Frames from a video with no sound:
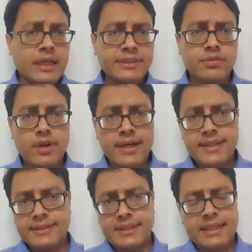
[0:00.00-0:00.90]

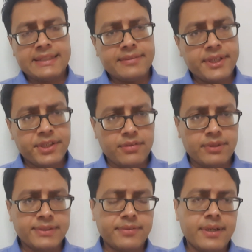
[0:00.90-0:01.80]
vasculitis, the classification of
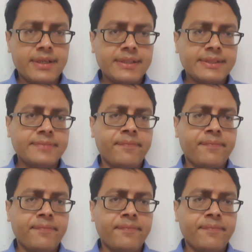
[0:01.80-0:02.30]
vasculitis,